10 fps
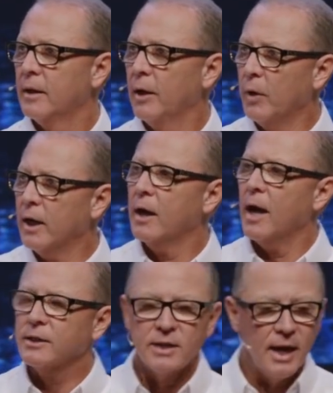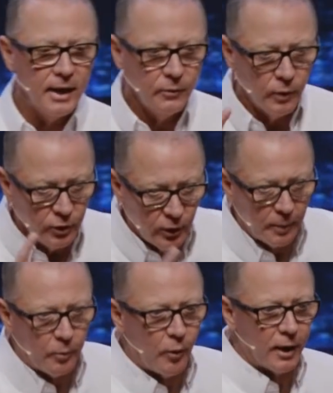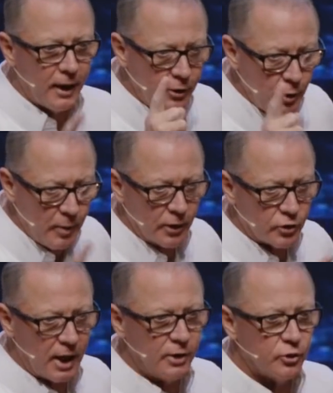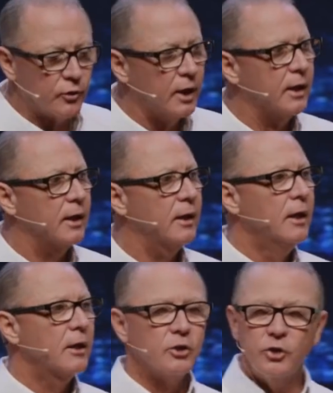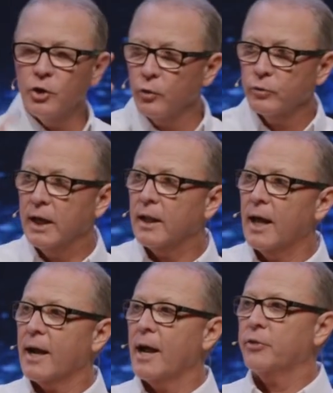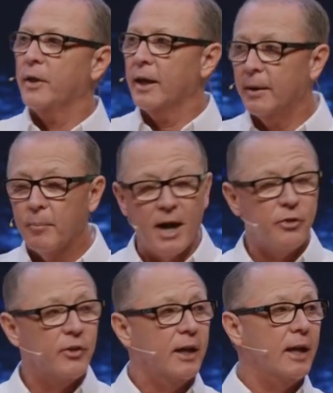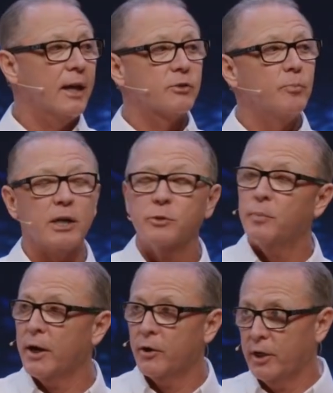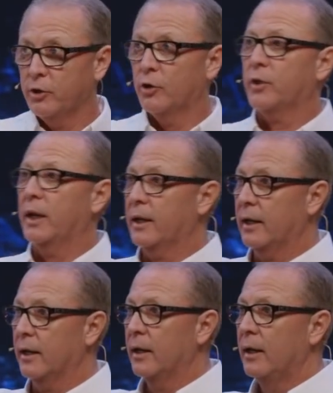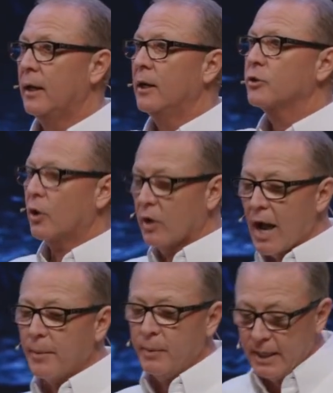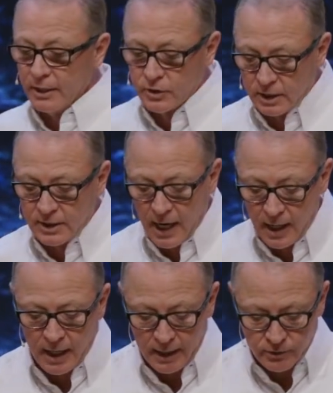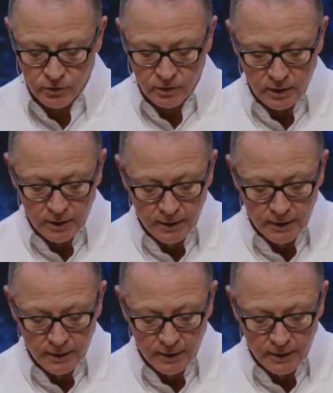And what did God say? When you get born again, you better change your thinking, because you don't think like I think, and my thinking is much better than your thinking. So God begins to tell us.